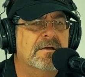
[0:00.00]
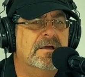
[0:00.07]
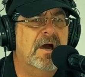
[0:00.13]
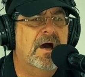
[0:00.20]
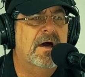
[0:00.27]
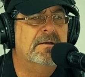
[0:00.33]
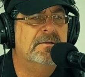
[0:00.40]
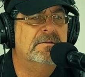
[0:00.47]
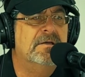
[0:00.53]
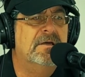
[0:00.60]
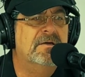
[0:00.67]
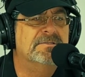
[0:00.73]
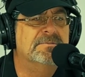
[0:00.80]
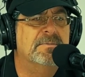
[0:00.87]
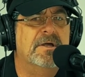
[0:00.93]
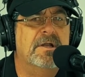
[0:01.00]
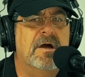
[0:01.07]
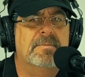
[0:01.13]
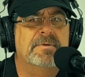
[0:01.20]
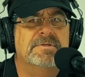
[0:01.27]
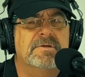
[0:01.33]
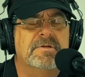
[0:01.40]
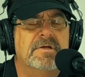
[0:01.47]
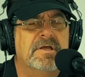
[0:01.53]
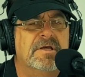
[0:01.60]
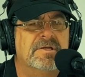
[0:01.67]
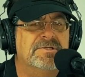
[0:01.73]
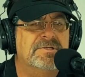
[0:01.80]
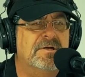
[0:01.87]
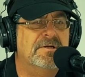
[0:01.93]
God gives me an opportunity to
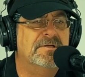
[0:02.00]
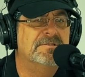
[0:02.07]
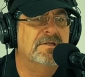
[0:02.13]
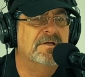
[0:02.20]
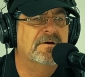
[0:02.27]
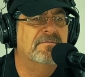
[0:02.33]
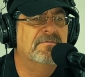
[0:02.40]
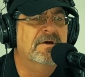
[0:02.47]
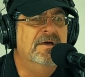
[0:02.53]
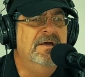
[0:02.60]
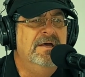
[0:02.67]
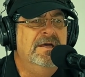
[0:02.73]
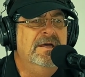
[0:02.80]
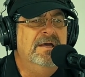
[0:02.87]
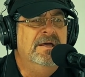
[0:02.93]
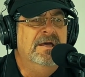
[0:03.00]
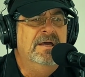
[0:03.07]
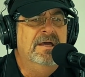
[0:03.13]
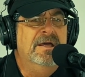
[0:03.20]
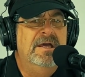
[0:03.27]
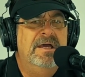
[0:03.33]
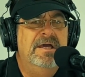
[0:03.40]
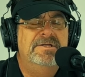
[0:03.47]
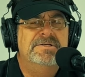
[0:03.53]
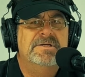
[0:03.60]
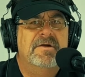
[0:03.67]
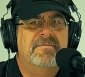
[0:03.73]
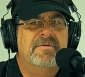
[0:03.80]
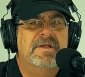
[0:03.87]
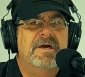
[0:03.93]
share his love each and
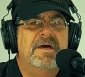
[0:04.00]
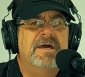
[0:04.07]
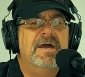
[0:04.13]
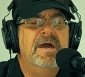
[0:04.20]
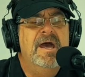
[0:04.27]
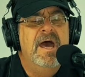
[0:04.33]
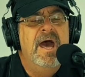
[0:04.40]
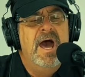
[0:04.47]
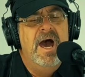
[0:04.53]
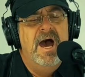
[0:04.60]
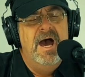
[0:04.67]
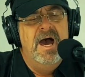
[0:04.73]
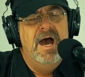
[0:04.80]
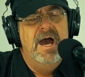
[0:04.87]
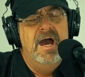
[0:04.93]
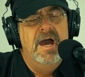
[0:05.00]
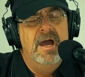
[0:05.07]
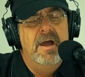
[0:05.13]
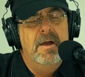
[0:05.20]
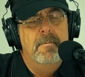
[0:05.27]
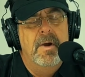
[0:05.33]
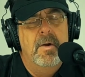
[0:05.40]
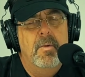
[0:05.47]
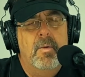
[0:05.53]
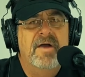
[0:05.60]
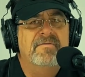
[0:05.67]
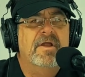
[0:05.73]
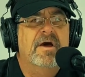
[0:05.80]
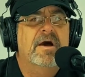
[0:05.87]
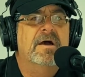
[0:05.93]
every day. My wife
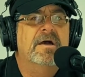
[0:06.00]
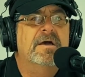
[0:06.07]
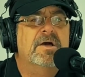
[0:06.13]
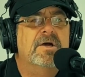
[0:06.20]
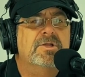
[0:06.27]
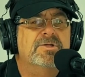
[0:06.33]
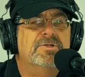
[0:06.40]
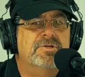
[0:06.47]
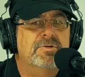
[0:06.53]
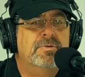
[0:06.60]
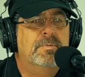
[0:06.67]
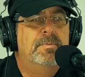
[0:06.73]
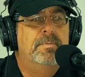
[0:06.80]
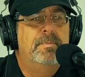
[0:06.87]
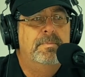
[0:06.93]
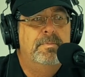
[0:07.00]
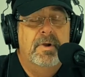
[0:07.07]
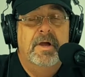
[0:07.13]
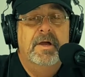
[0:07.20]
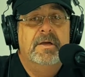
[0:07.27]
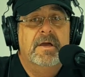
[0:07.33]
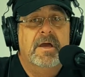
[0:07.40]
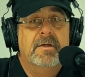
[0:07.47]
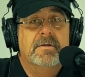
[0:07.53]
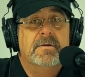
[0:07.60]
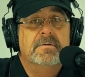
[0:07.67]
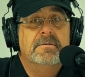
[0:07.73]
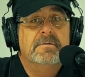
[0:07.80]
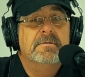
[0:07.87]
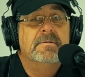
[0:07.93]
and I do pray together
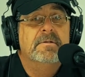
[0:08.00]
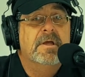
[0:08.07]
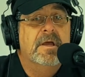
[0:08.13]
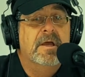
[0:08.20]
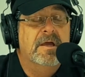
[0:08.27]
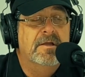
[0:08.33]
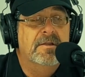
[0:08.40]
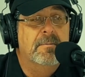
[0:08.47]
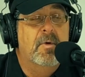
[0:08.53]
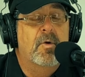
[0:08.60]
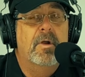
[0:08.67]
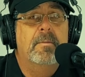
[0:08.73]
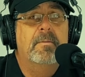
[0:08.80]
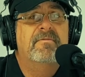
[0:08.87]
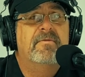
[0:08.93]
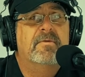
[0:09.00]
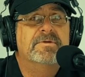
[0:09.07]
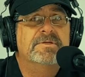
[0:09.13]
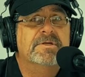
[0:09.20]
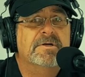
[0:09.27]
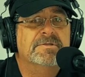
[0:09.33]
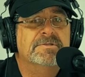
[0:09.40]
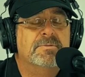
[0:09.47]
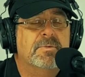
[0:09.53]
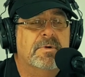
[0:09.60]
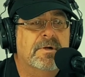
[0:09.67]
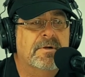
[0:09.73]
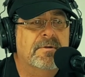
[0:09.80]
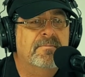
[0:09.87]
in the morning before she goes to work.